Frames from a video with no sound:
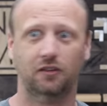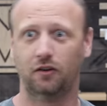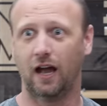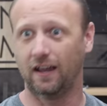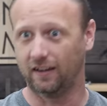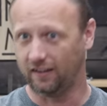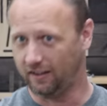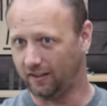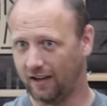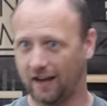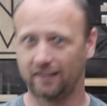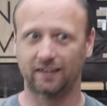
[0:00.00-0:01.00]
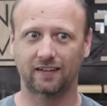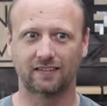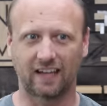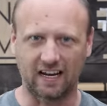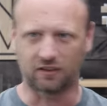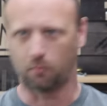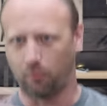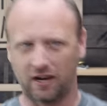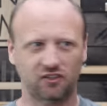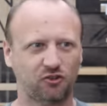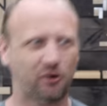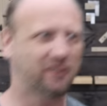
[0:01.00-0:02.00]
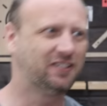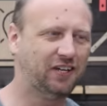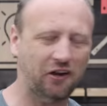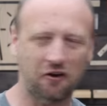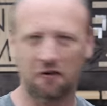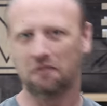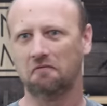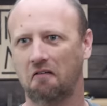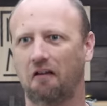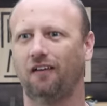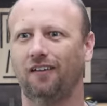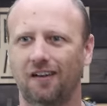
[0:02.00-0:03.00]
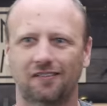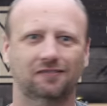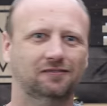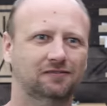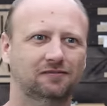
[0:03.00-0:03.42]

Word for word: You got any ideas? I got the brain trust here, you know.